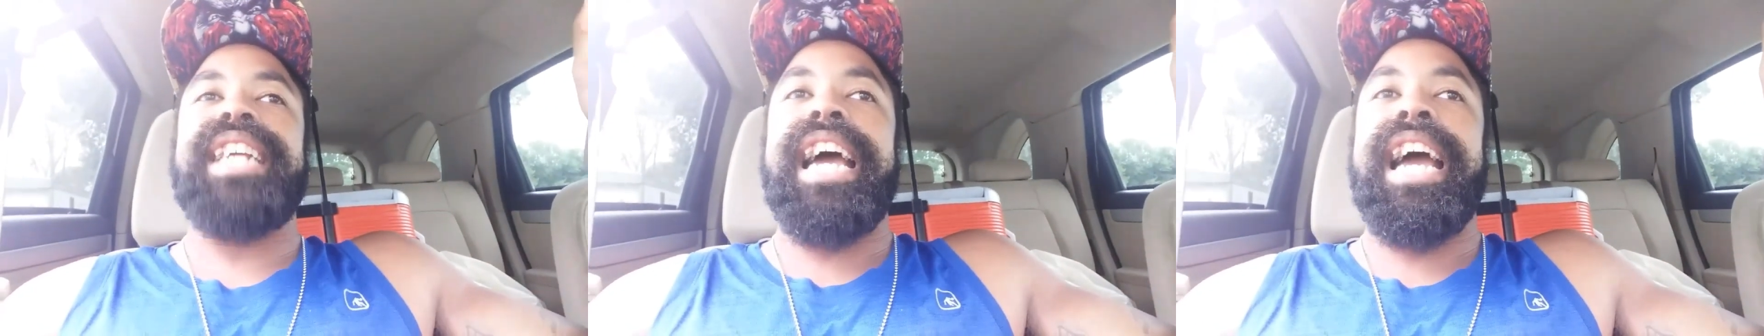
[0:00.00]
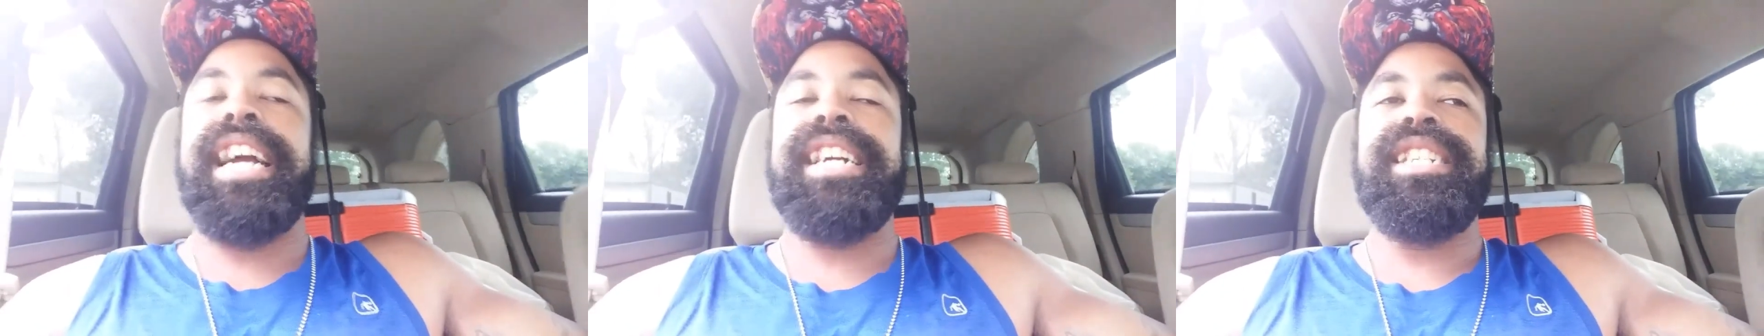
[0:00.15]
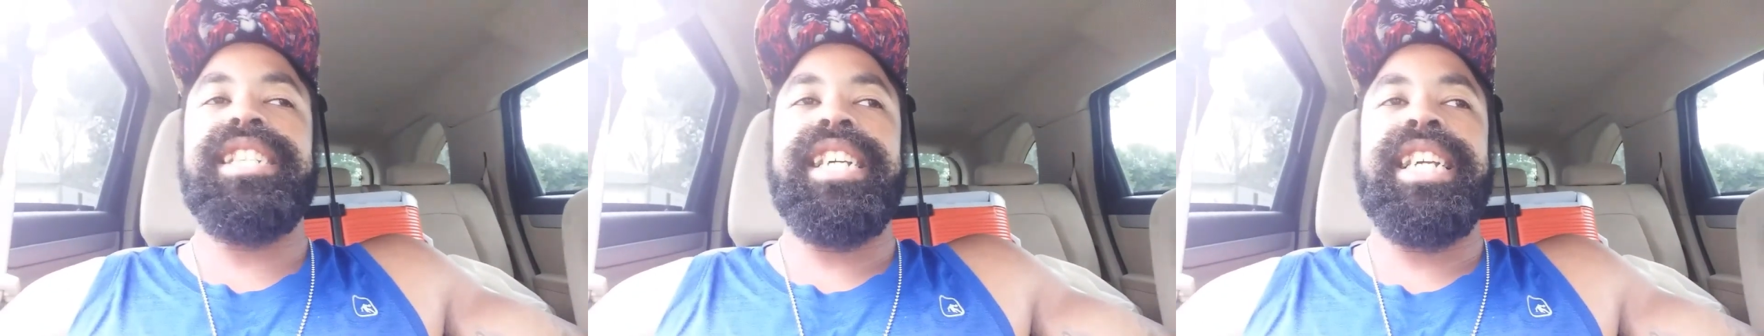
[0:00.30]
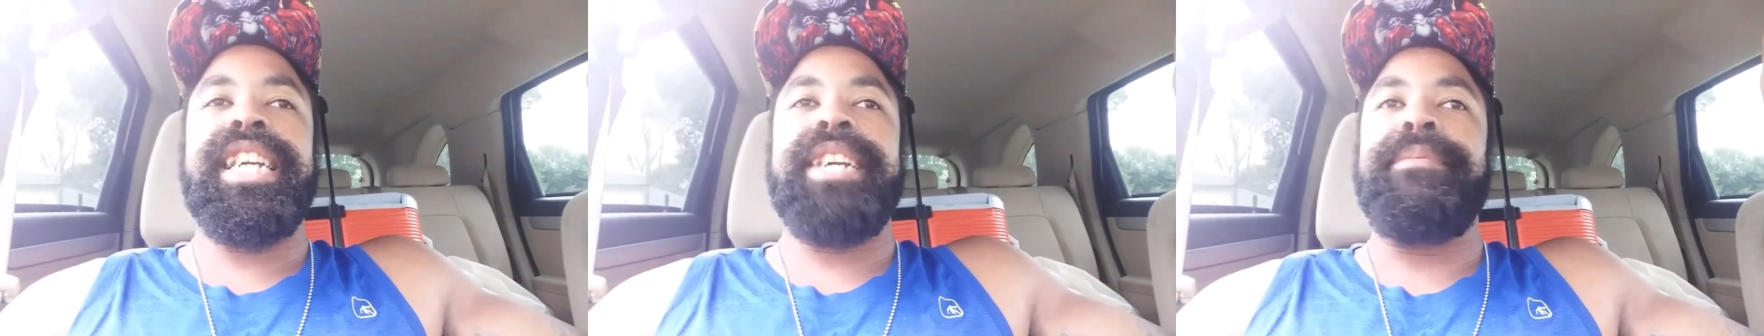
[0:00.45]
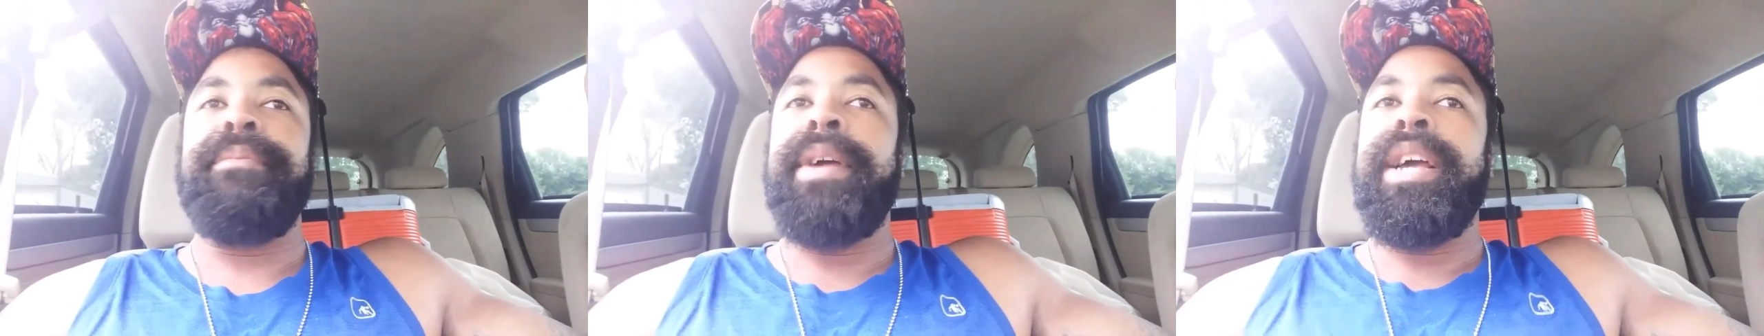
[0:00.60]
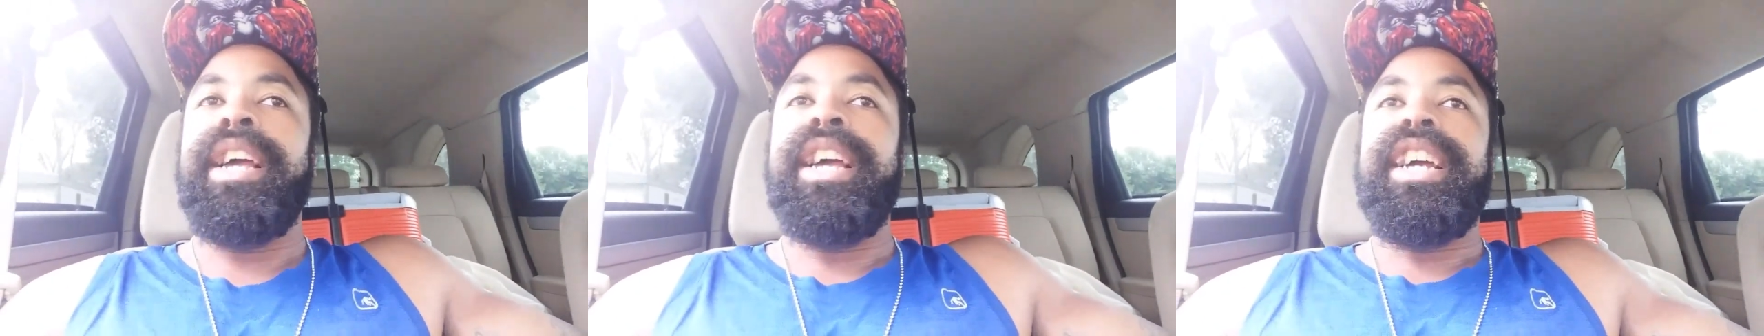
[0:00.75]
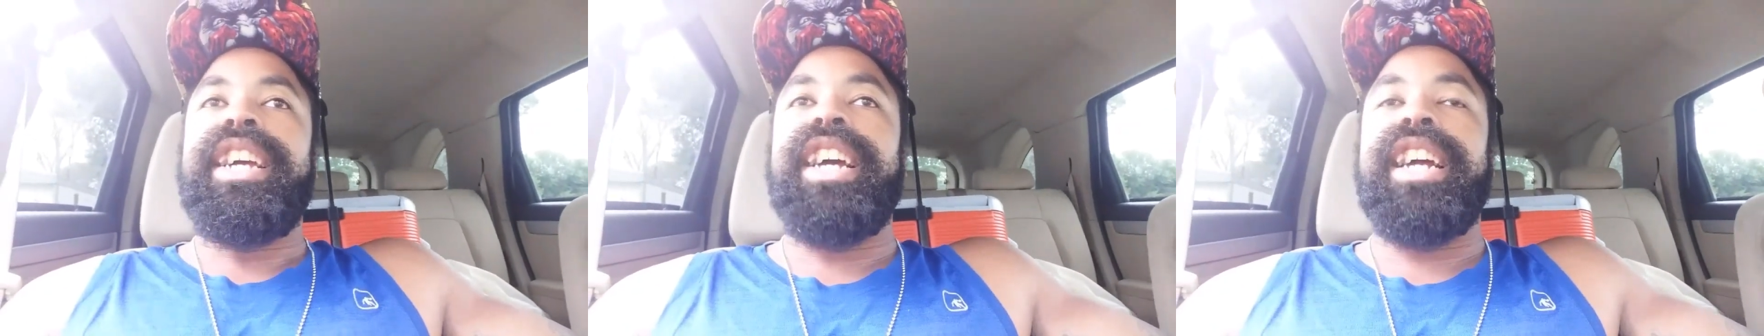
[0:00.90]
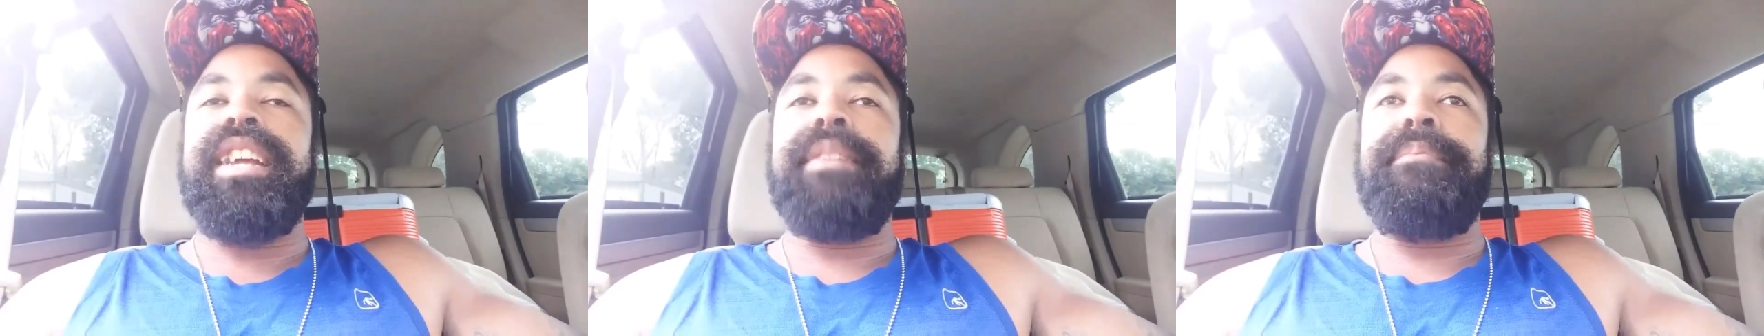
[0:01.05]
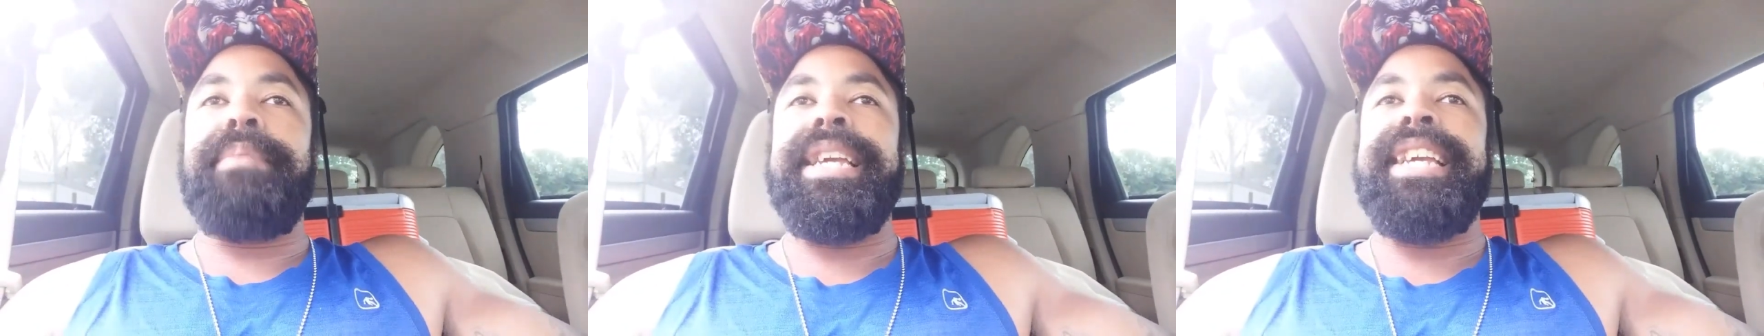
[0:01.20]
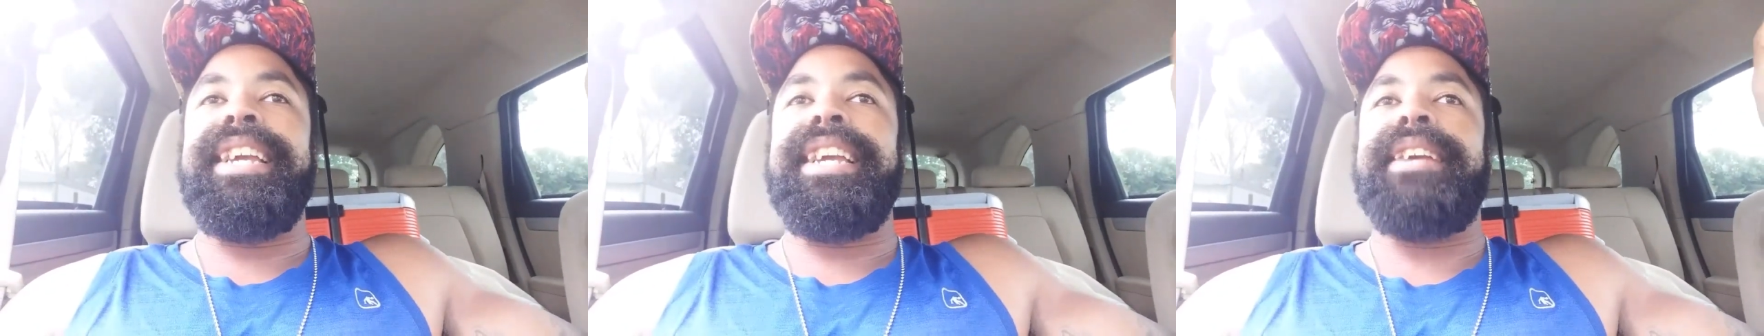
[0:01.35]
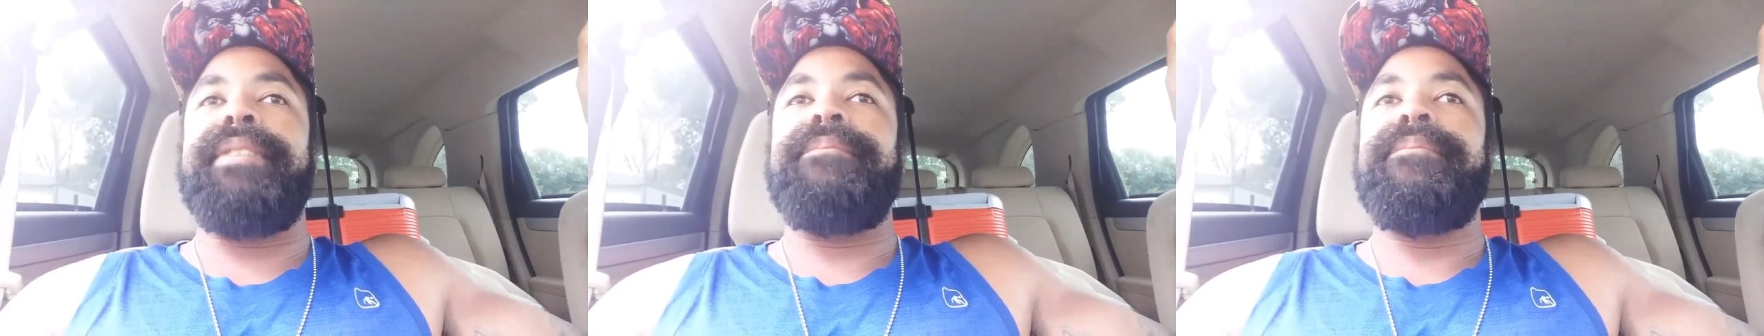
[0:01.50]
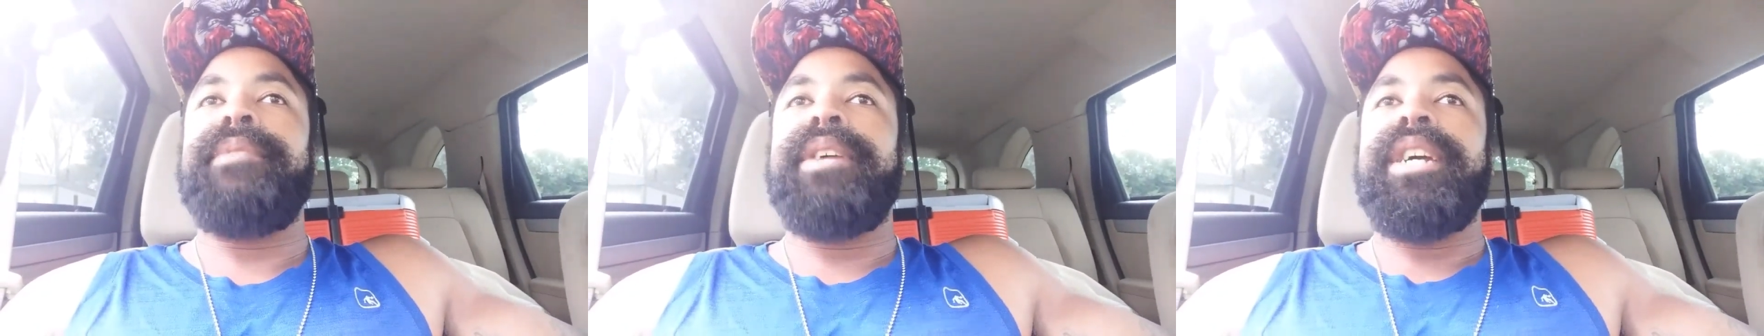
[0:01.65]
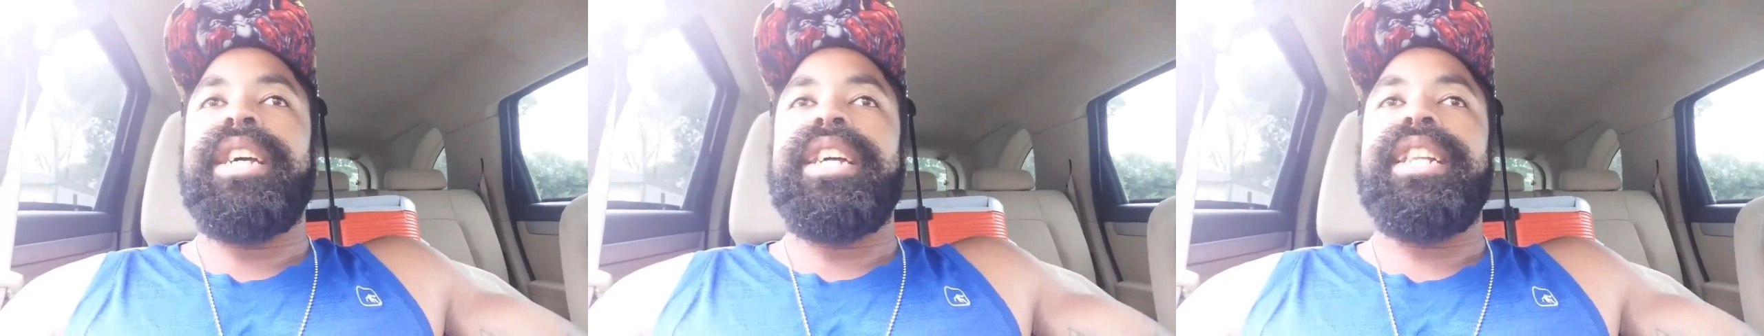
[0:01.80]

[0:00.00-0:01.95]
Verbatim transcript: is actually gonna be,